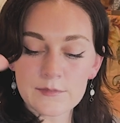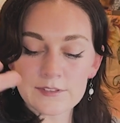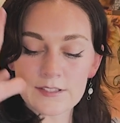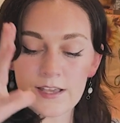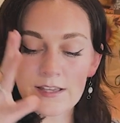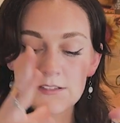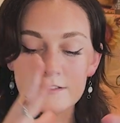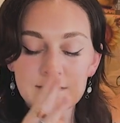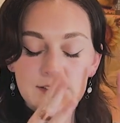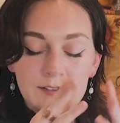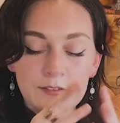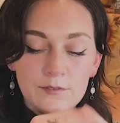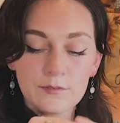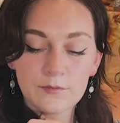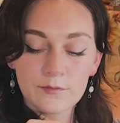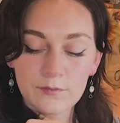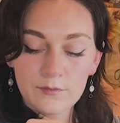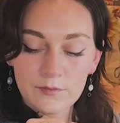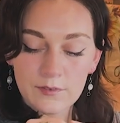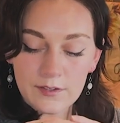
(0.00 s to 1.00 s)
and to
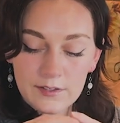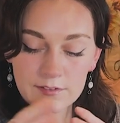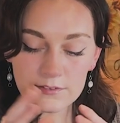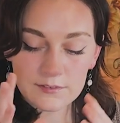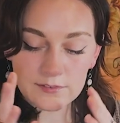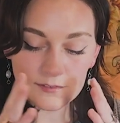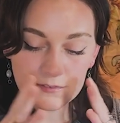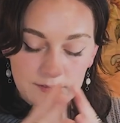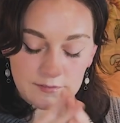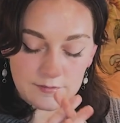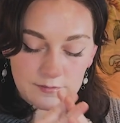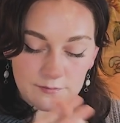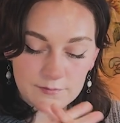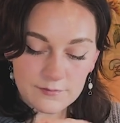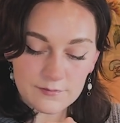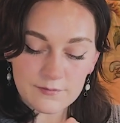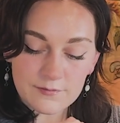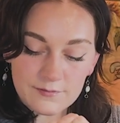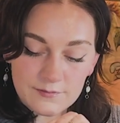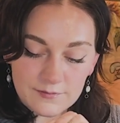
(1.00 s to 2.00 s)

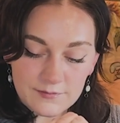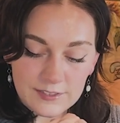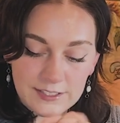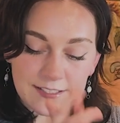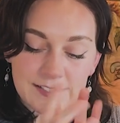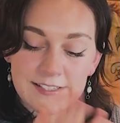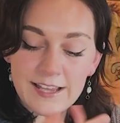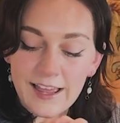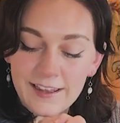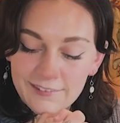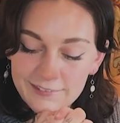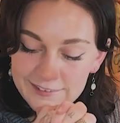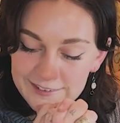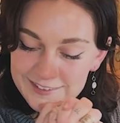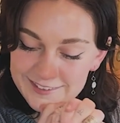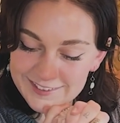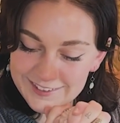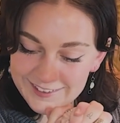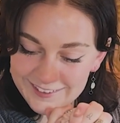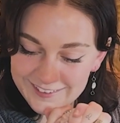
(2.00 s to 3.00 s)

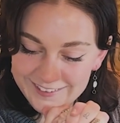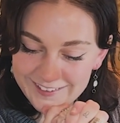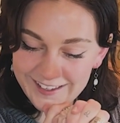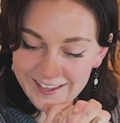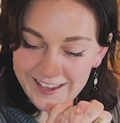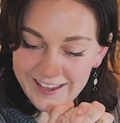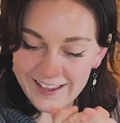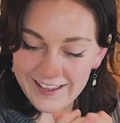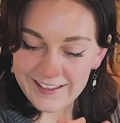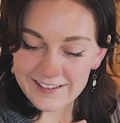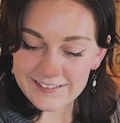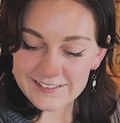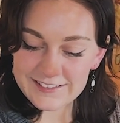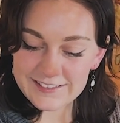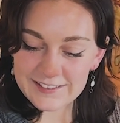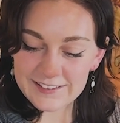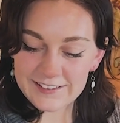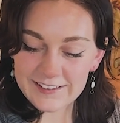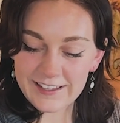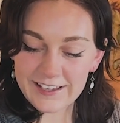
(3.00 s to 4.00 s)
condense and
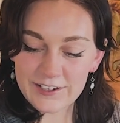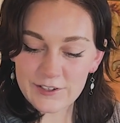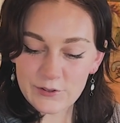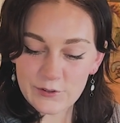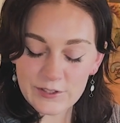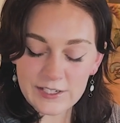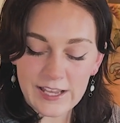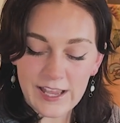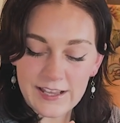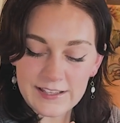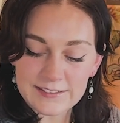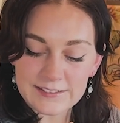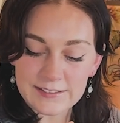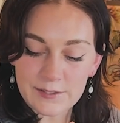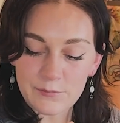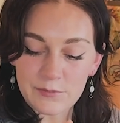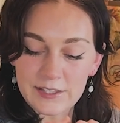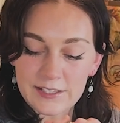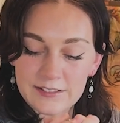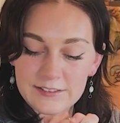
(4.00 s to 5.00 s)
to create
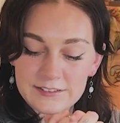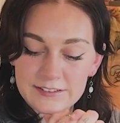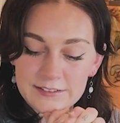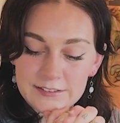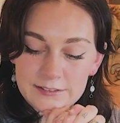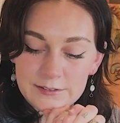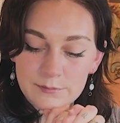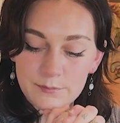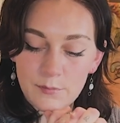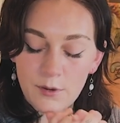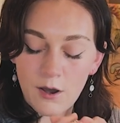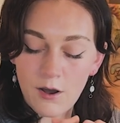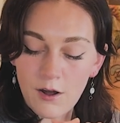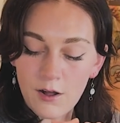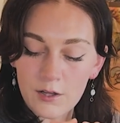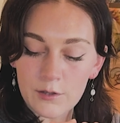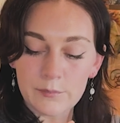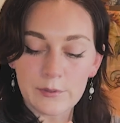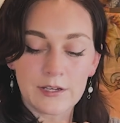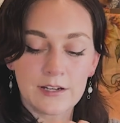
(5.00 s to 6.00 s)
something
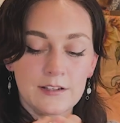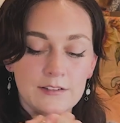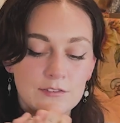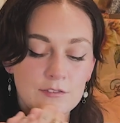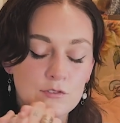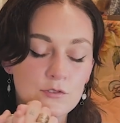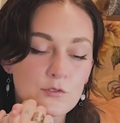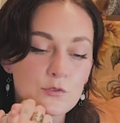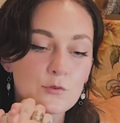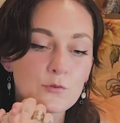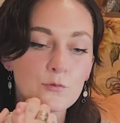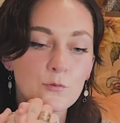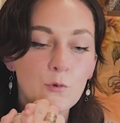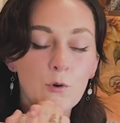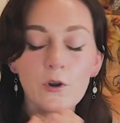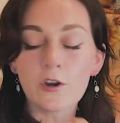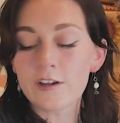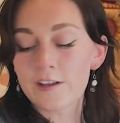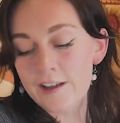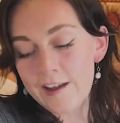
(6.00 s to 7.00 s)
small but
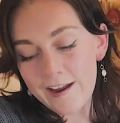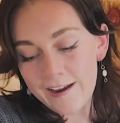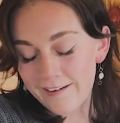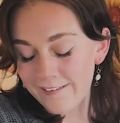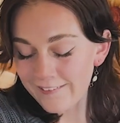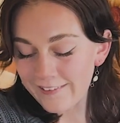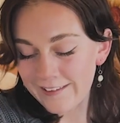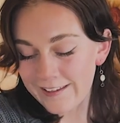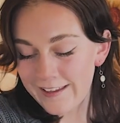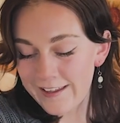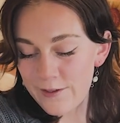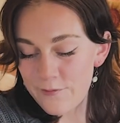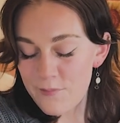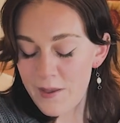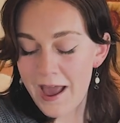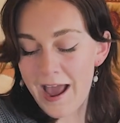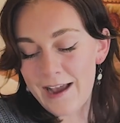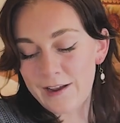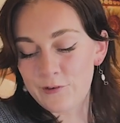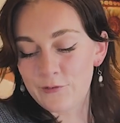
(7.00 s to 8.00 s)
extraordinarily
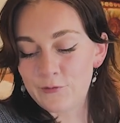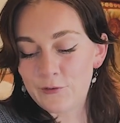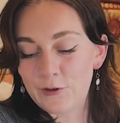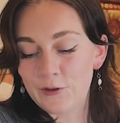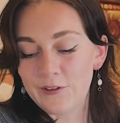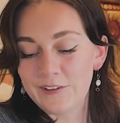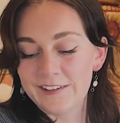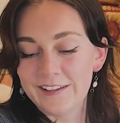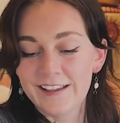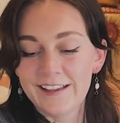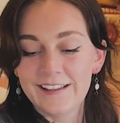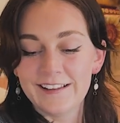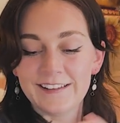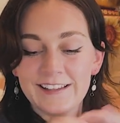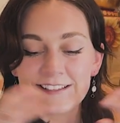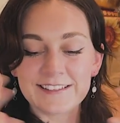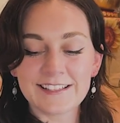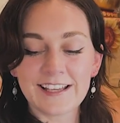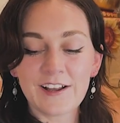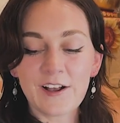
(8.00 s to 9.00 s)
impactful.
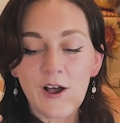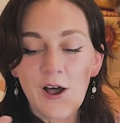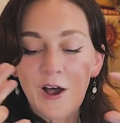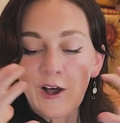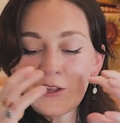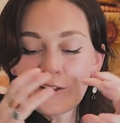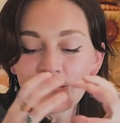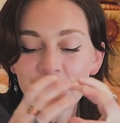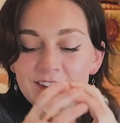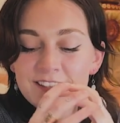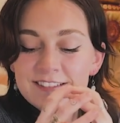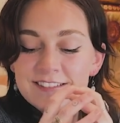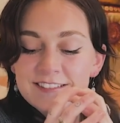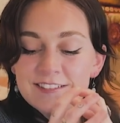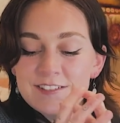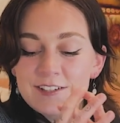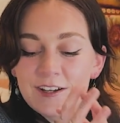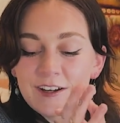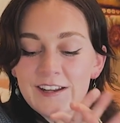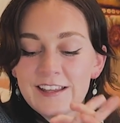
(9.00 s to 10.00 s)
Take all of this
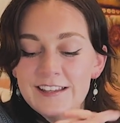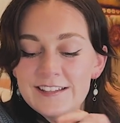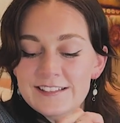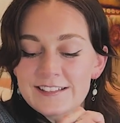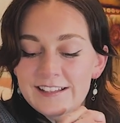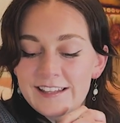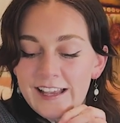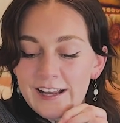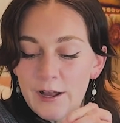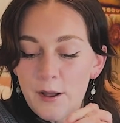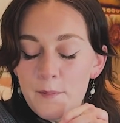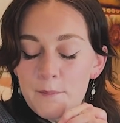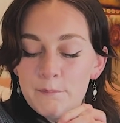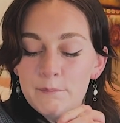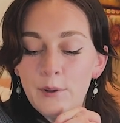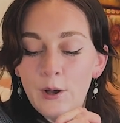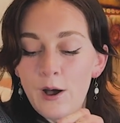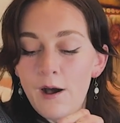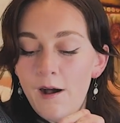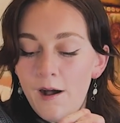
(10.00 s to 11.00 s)
and turn it into a
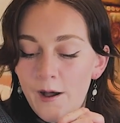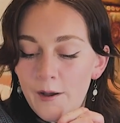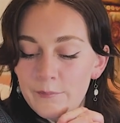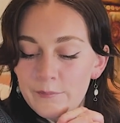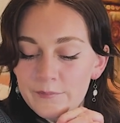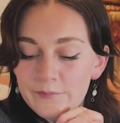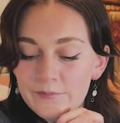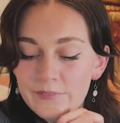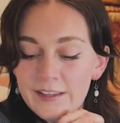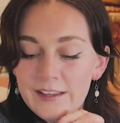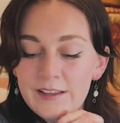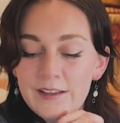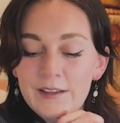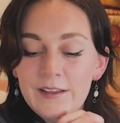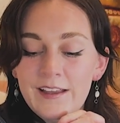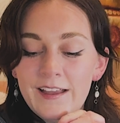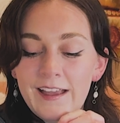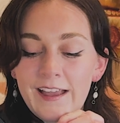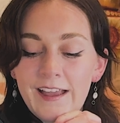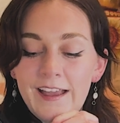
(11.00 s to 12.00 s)
bomb
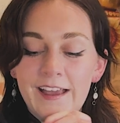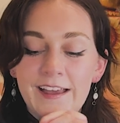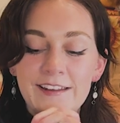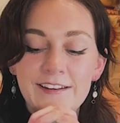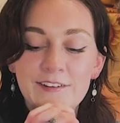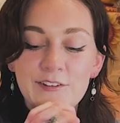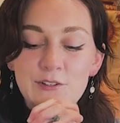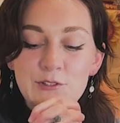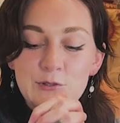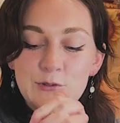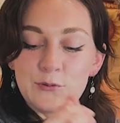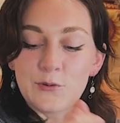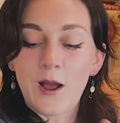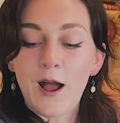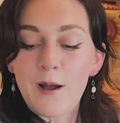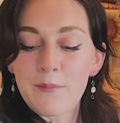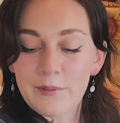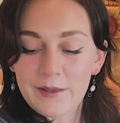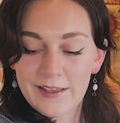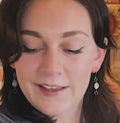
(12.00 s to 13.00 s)
and
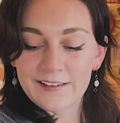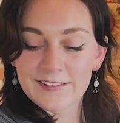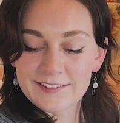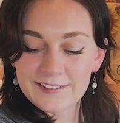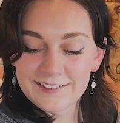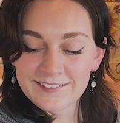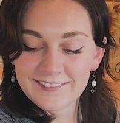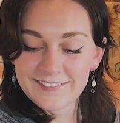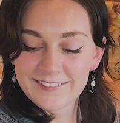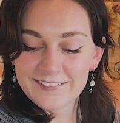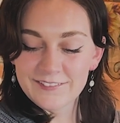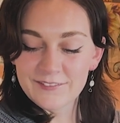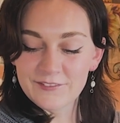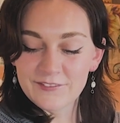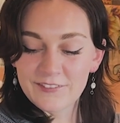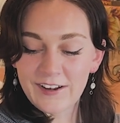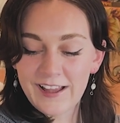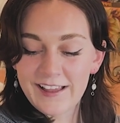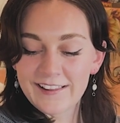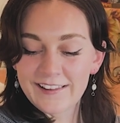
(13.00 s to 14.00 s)
drop it
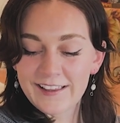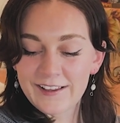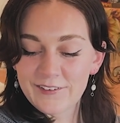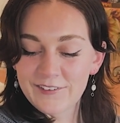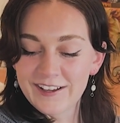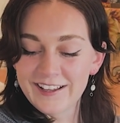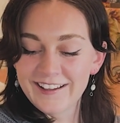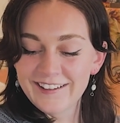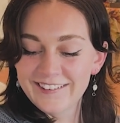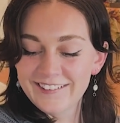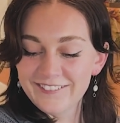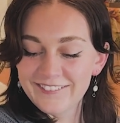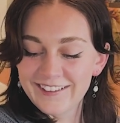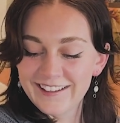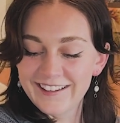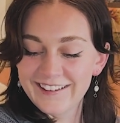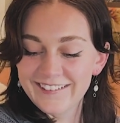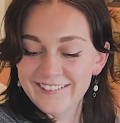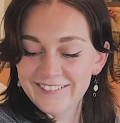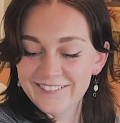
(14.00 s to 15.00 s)
right
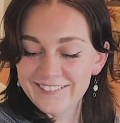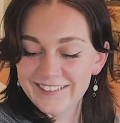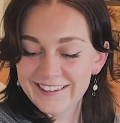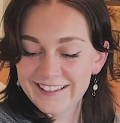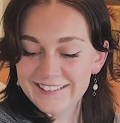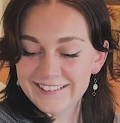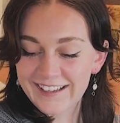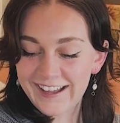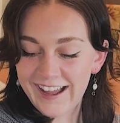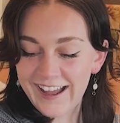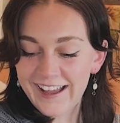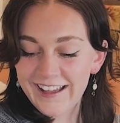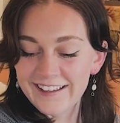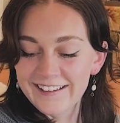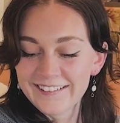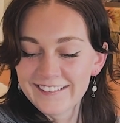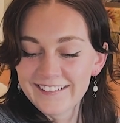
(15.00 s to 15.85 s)
when they die.